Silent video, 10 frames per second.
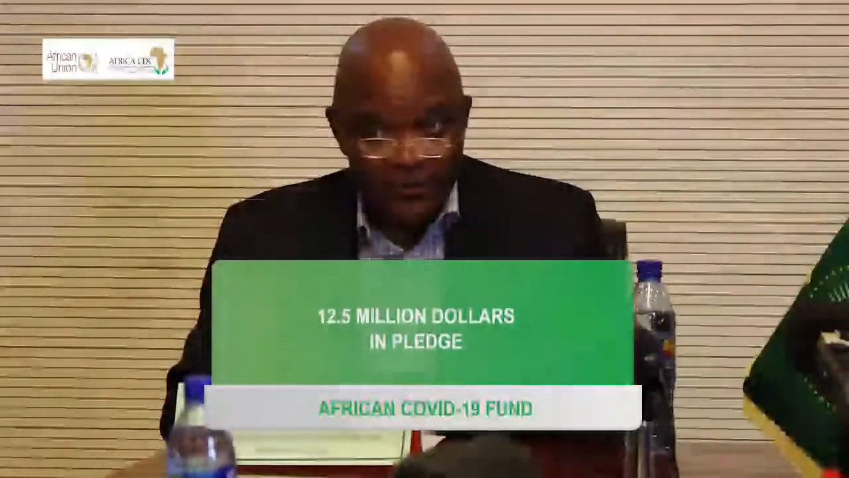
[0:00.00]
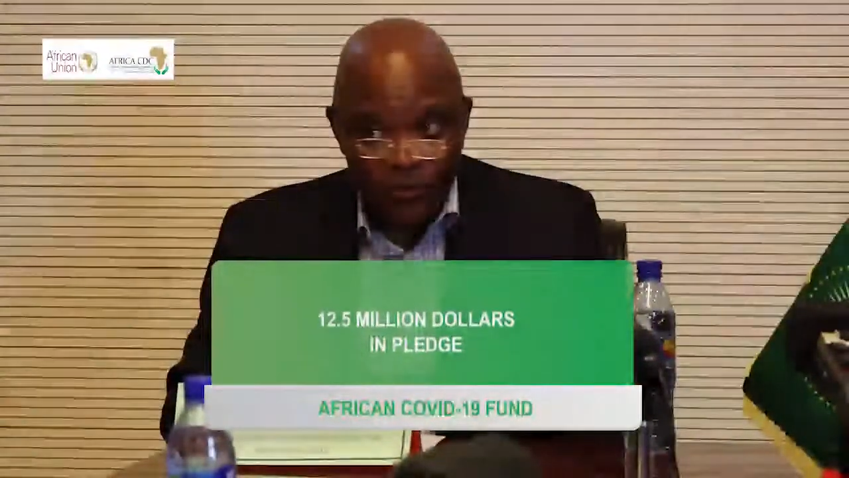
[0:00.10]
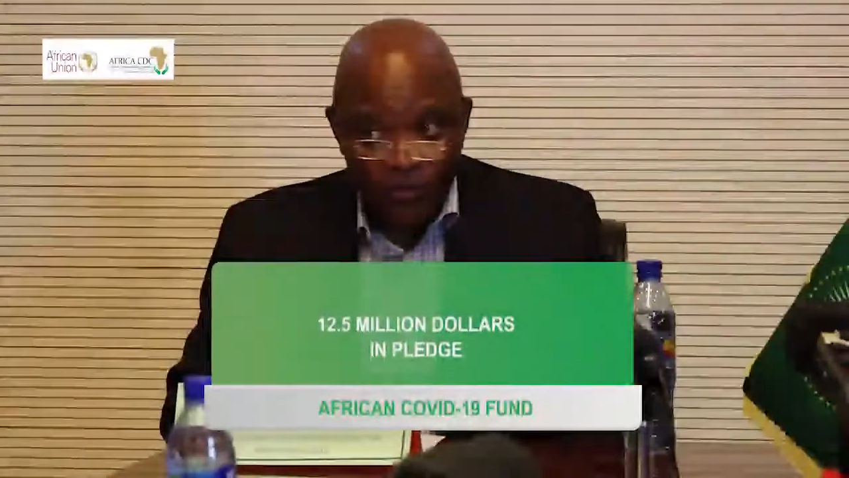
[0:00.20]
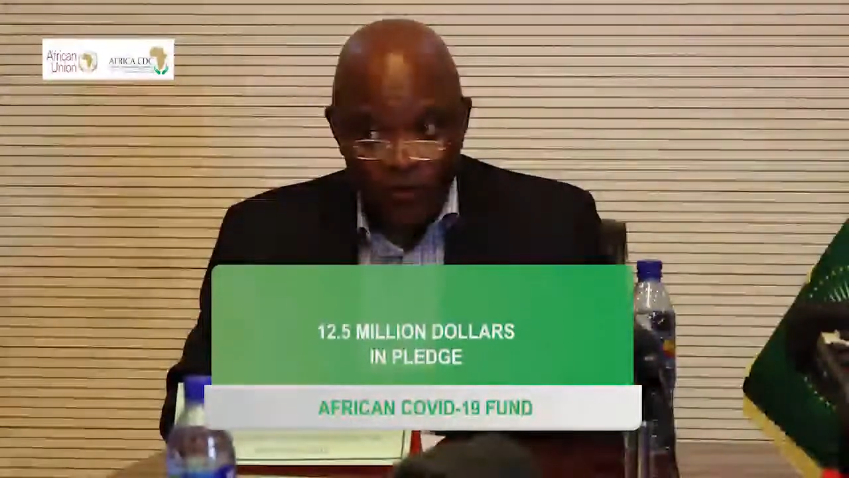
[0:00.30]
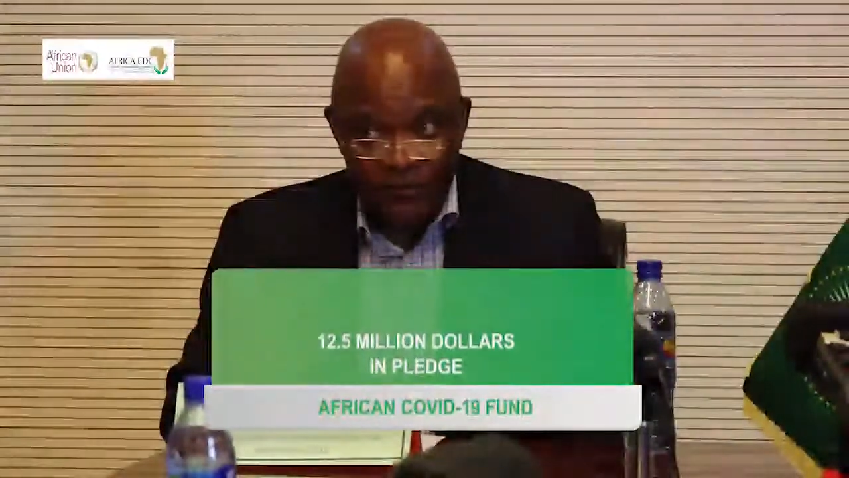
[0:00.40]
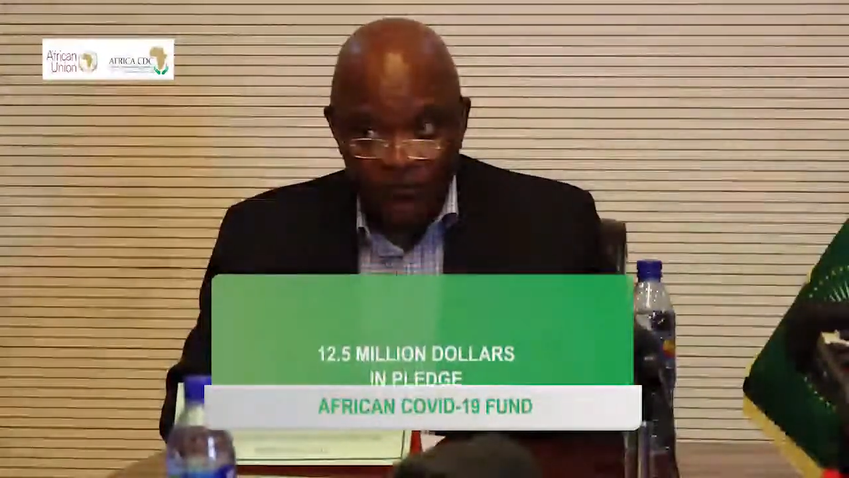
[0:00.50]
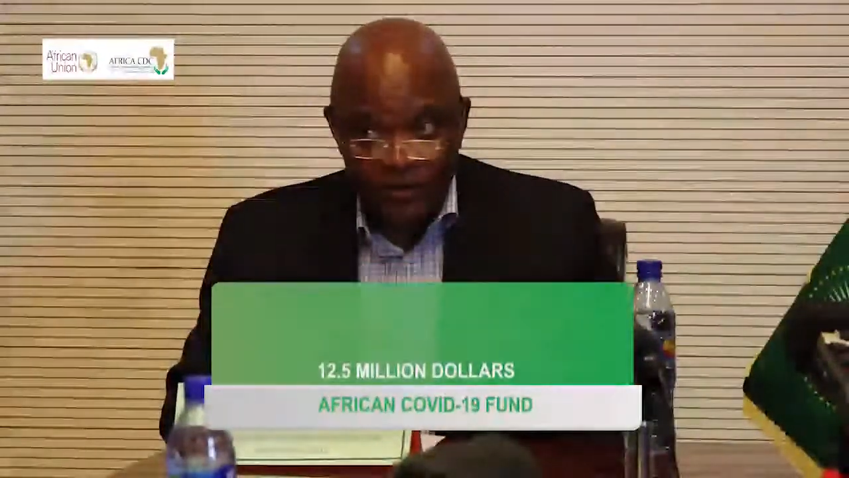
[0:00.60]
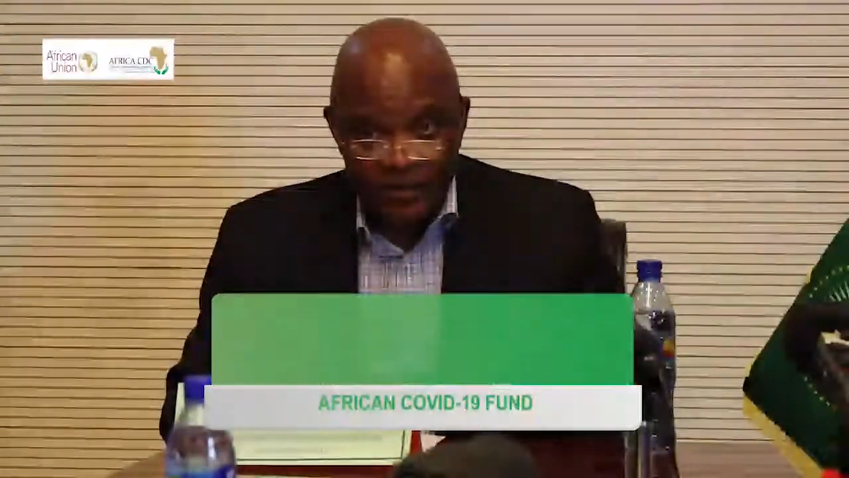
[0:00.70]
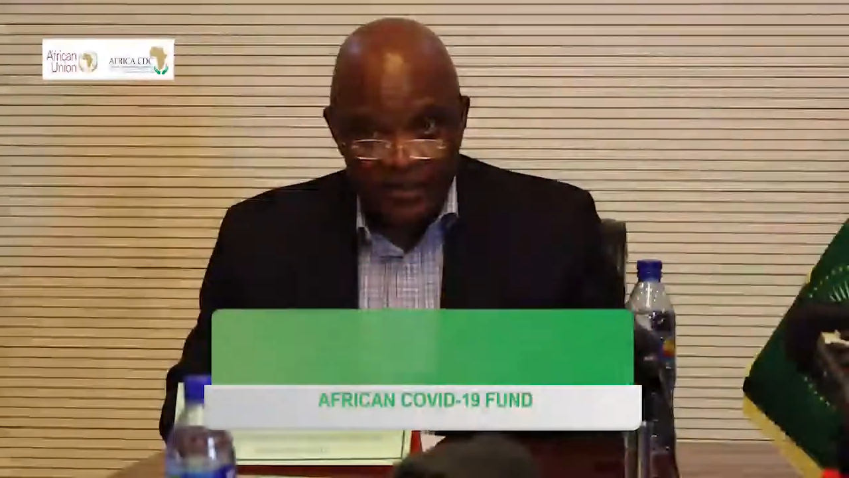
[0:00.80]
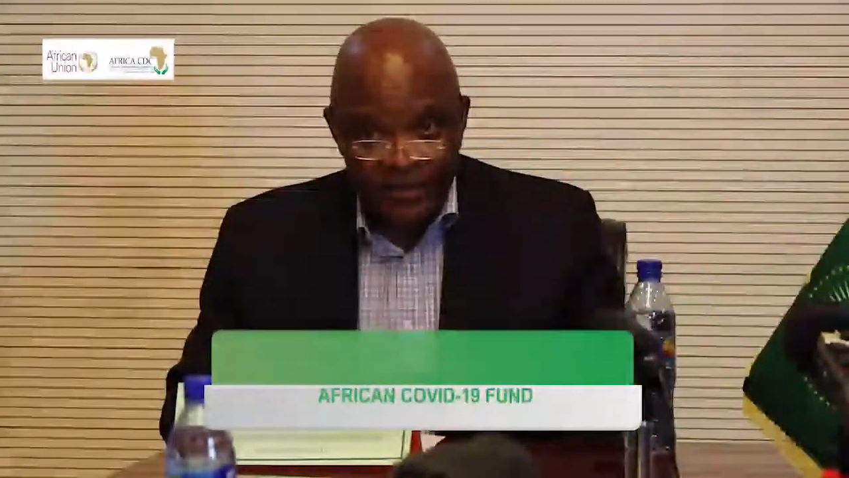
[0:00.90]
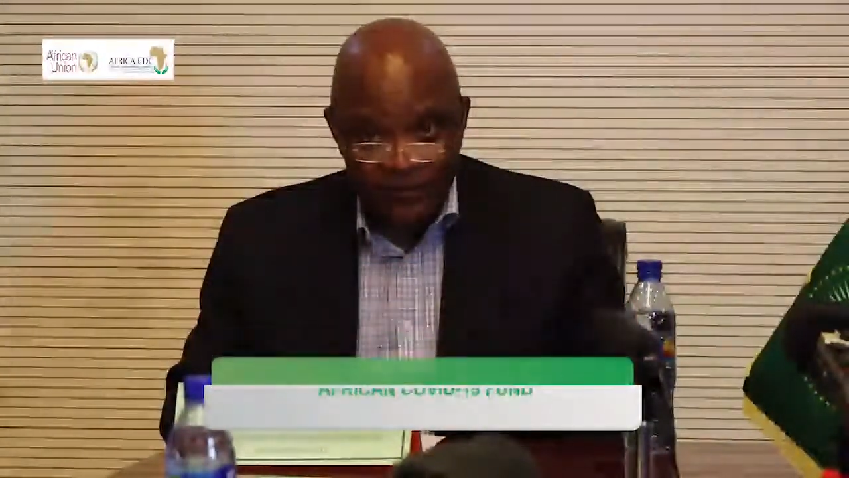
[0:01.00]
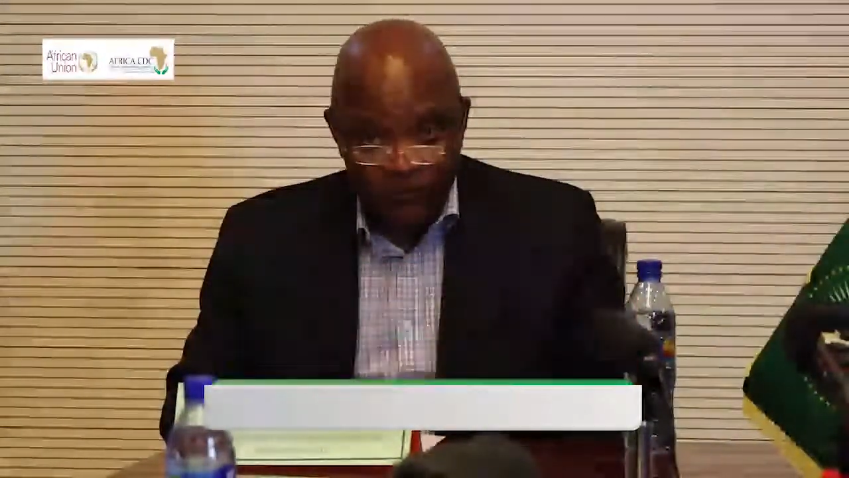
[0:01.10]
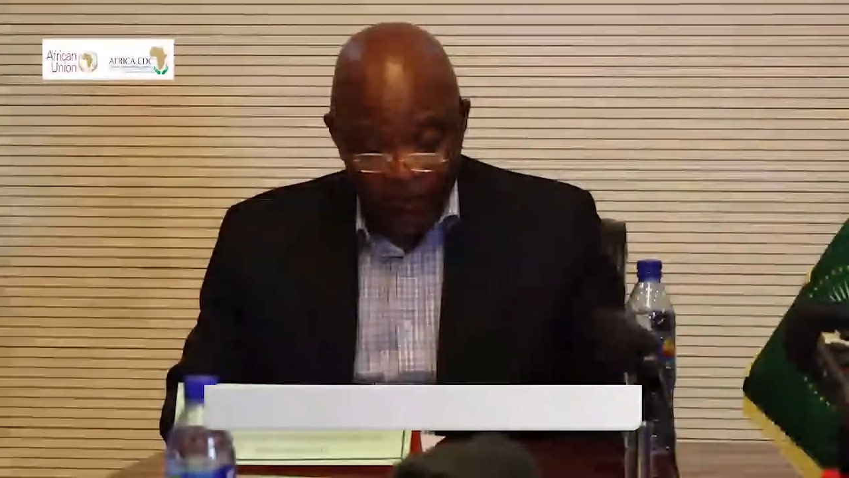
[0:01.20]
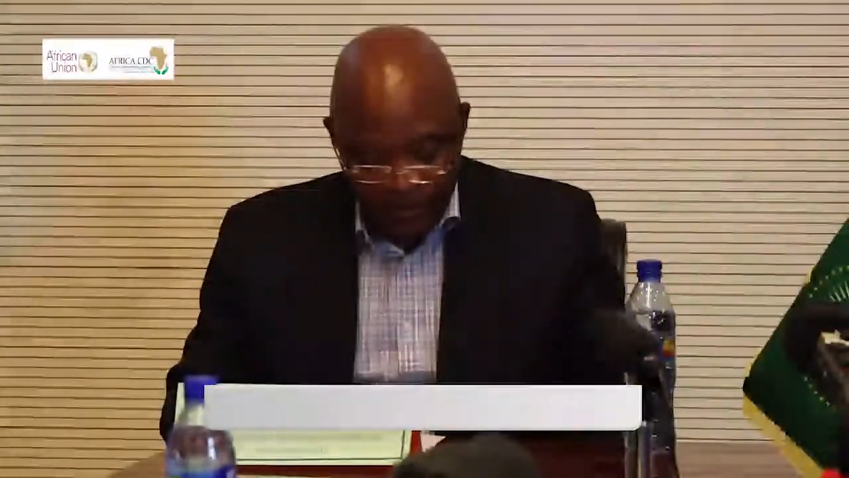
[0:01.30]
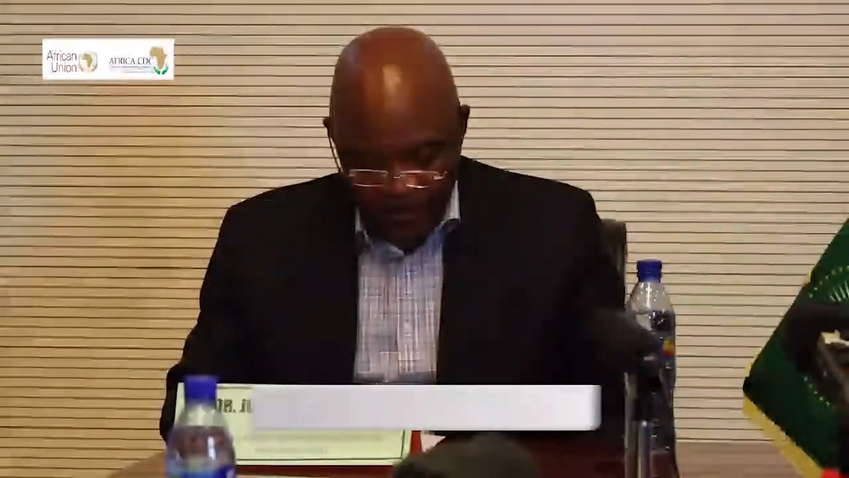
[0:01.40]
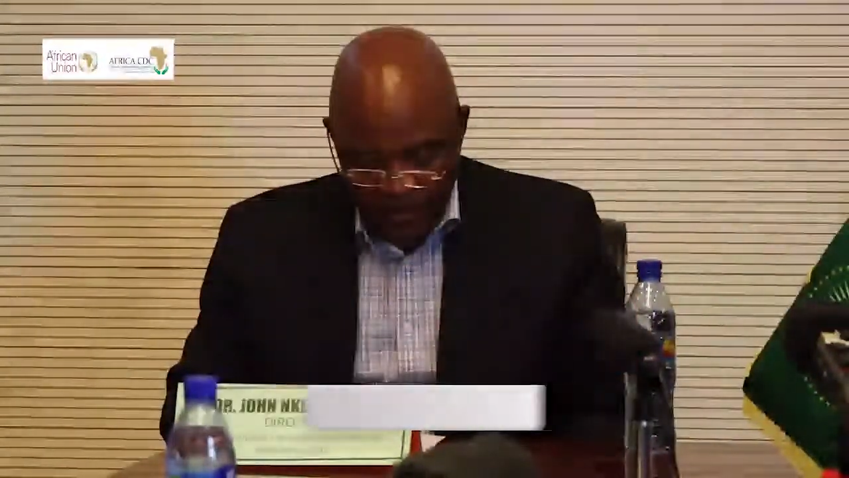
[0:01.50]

support for this fund